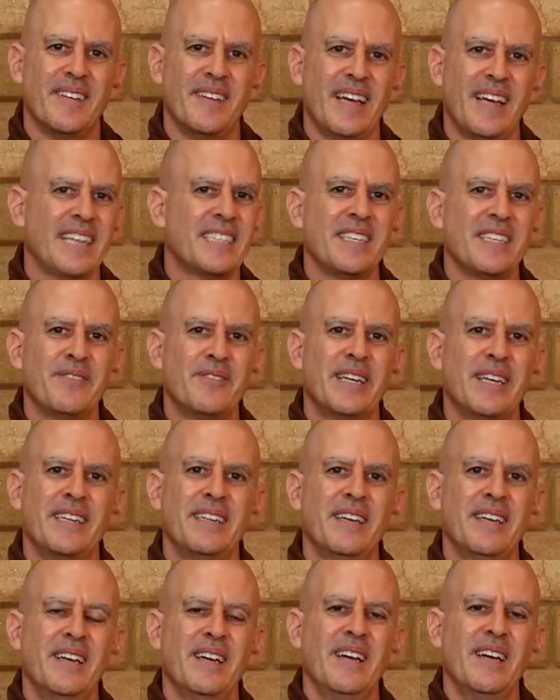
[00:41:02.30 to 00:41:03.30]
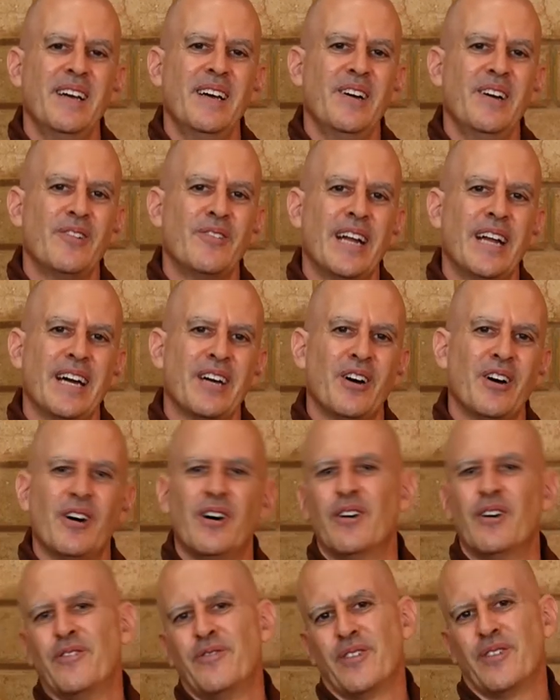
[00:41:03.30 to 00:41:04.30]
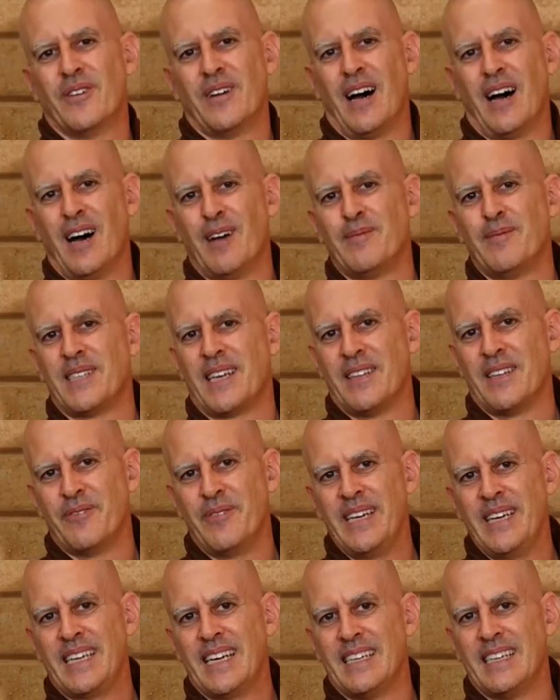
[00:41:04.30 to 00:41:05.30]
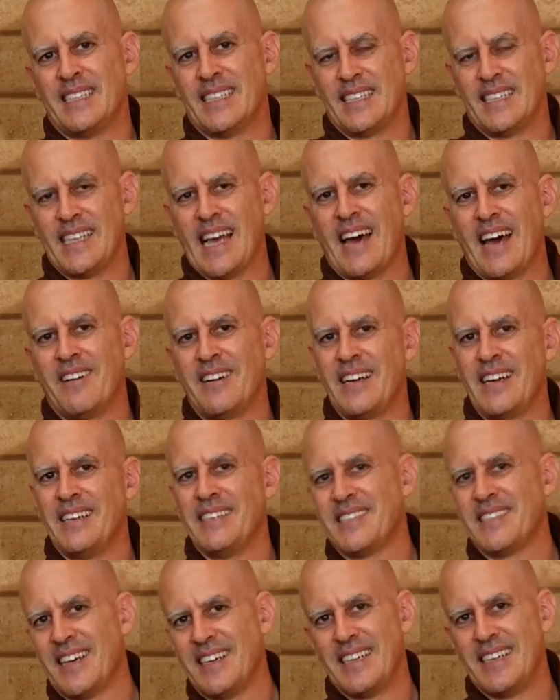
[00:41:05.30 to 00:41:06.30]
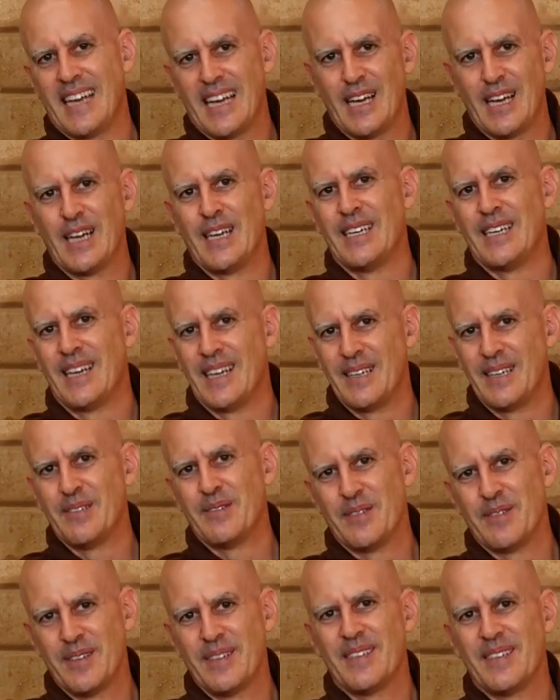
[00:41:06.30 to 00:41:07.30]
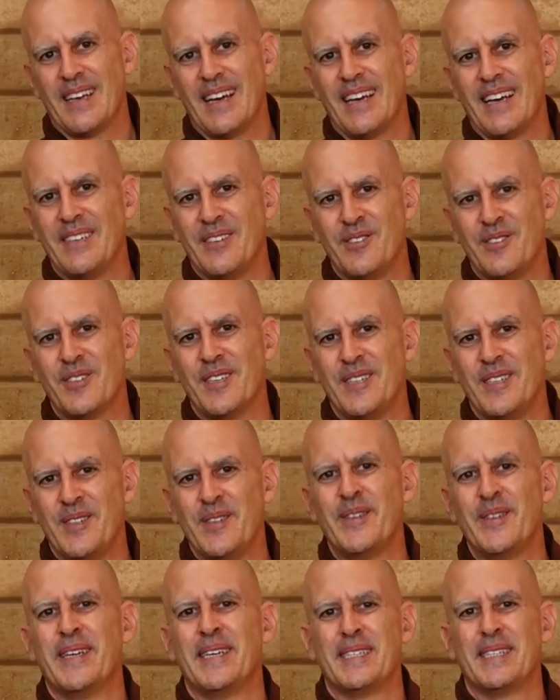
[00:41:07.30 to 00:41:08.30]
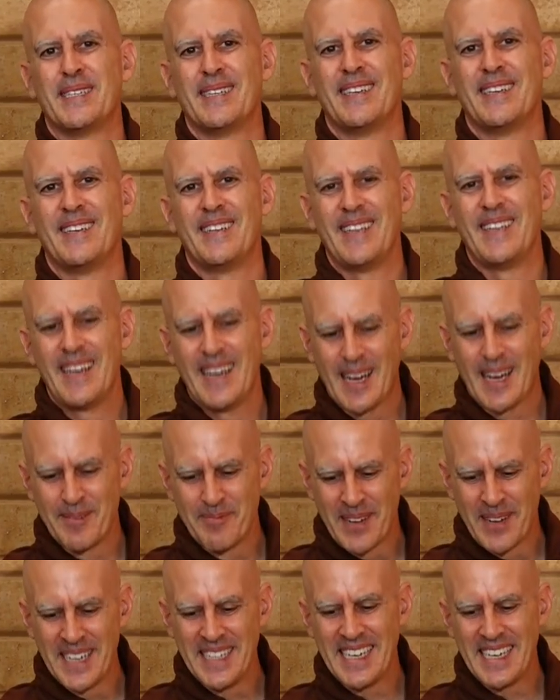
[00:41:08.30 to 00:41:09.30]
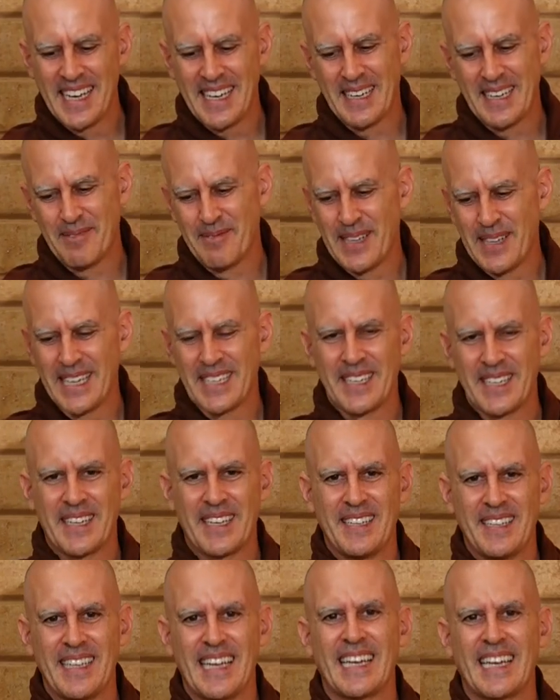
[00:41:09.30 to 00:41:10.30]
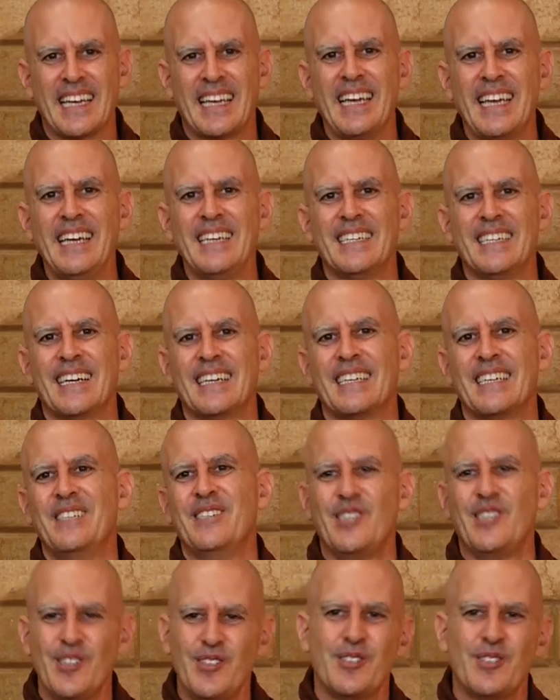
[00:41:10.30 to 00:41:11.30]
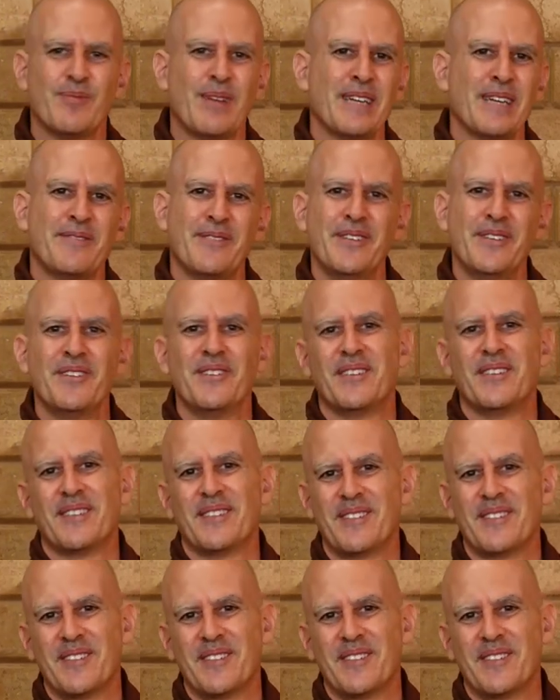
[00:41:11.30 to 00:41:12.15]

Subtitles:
Actually, when I go for alms on the weekends, the Saturday and Sunday, I usually do this. And then on Monday, I'm like a king. I can choose my food.